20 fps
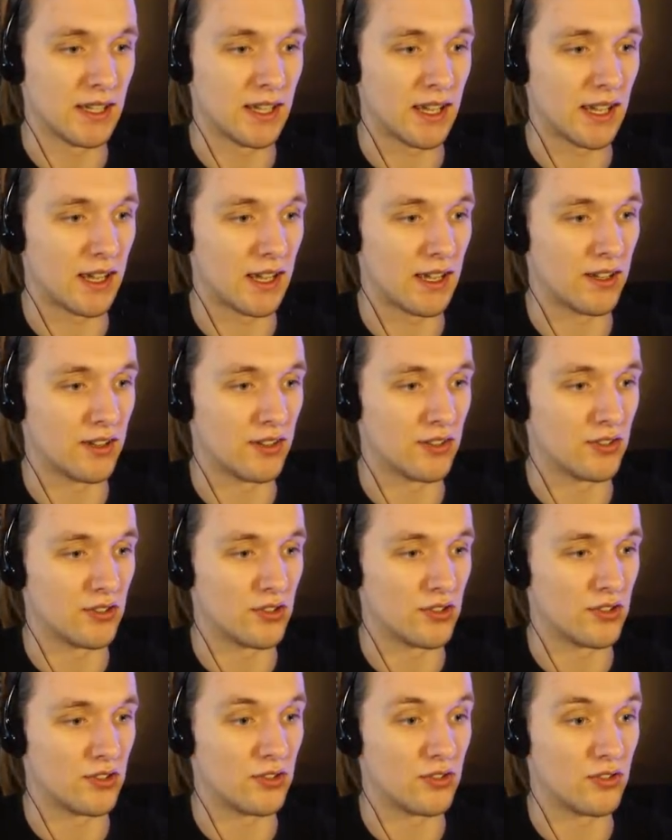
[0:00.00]
And
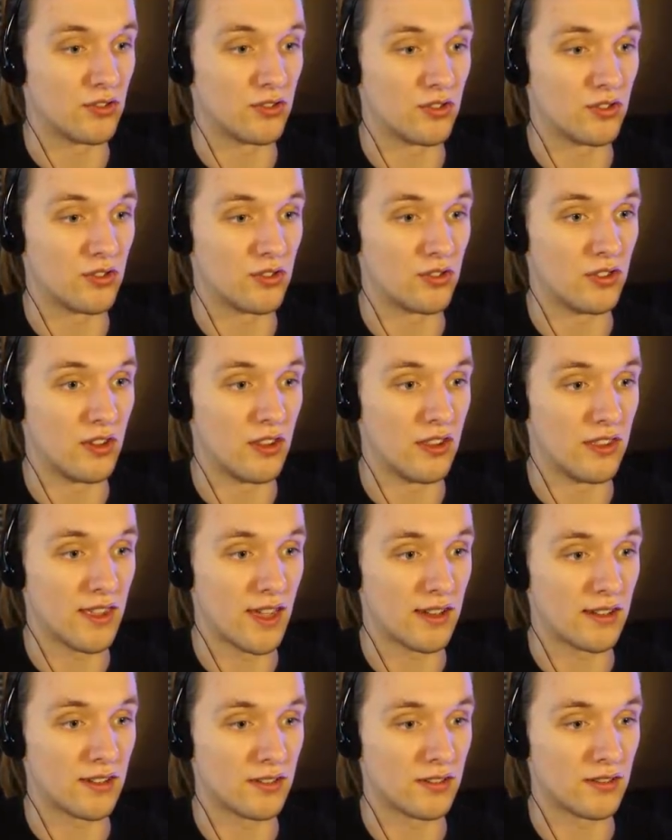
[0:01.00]

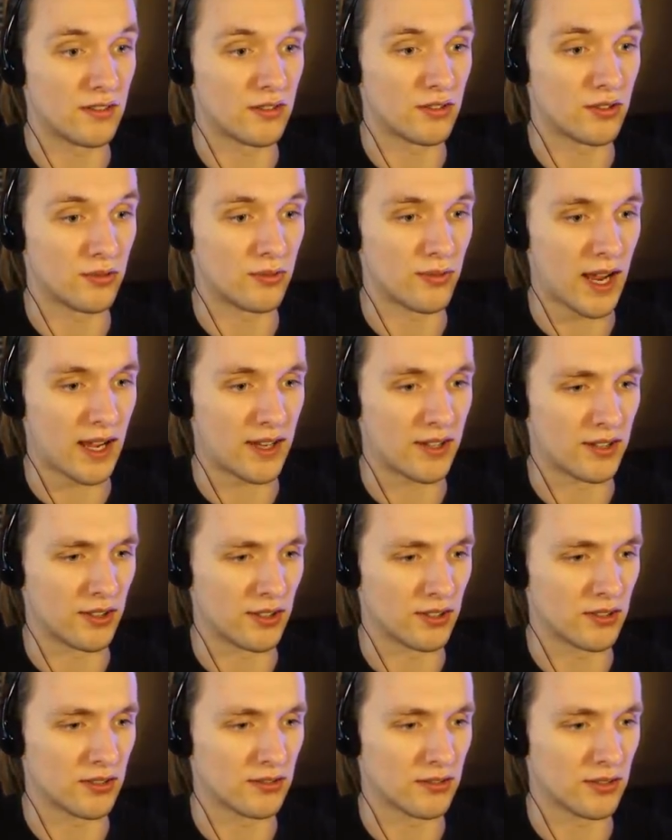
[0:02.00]
then
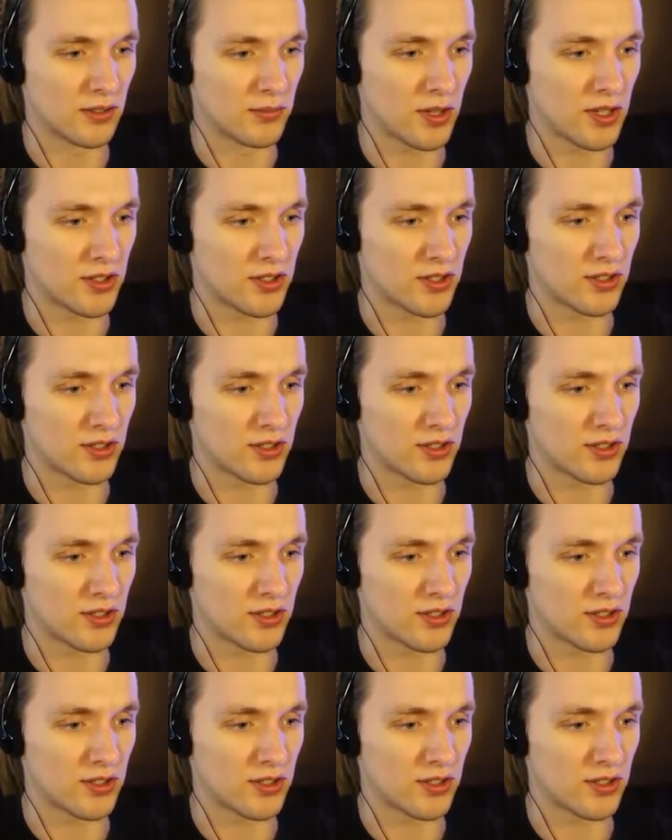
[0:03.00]
director, I'm not